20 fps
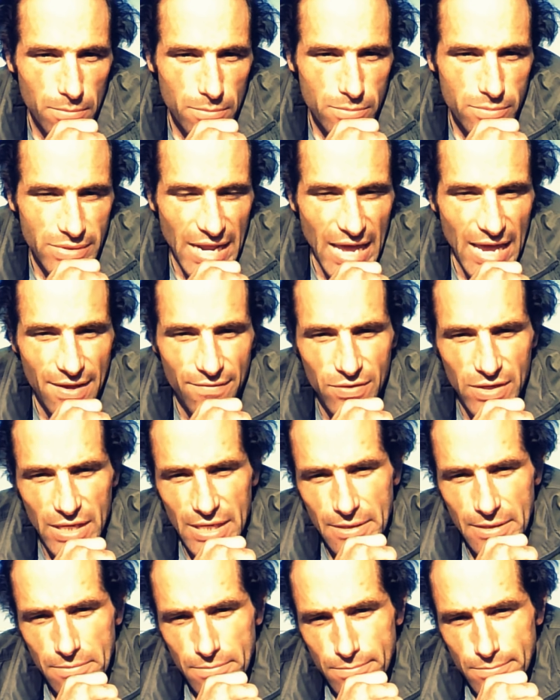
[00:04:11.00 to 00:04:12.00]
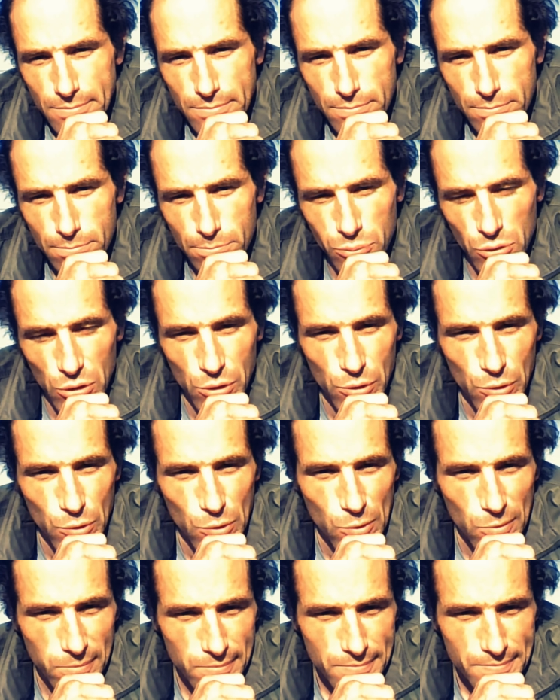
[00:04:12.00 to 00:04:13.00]
navy
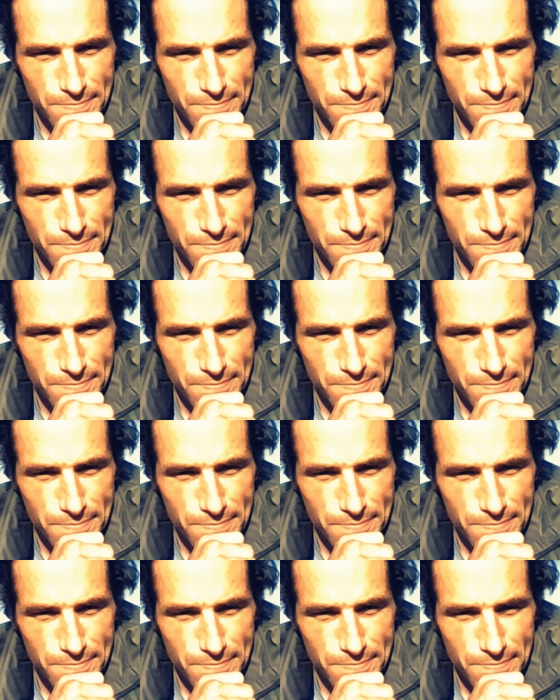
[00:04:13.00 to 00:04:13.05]
blue